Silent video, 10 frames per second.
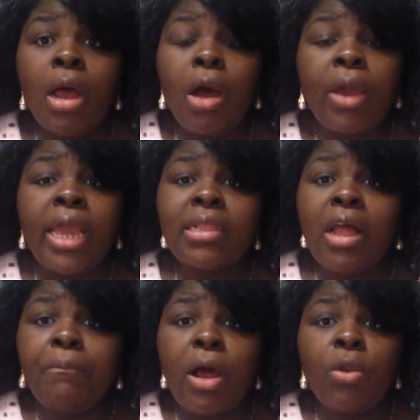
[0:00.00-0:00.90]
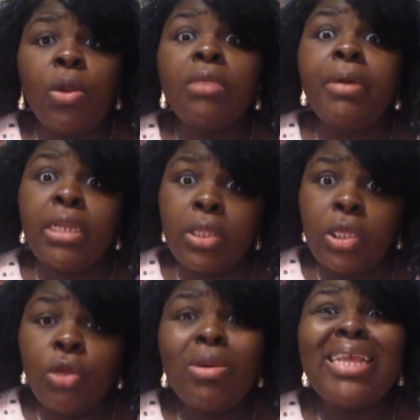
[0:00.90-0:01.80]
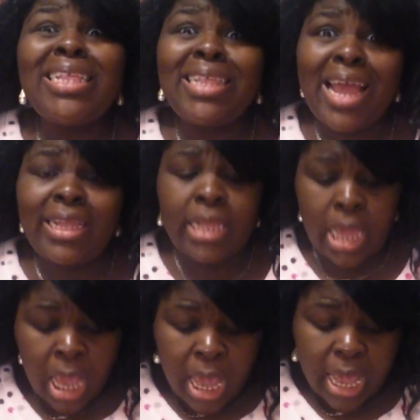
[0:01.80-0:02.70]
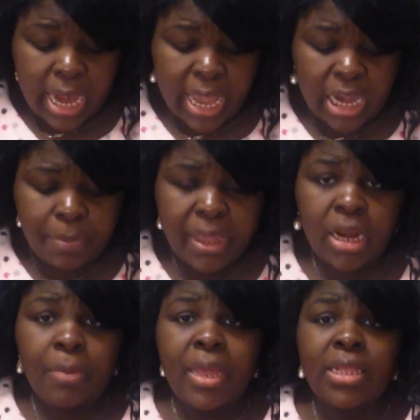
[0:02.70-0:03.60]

Okay, it's not falling once, but it's cute, it's sexy, and I had to pick it up.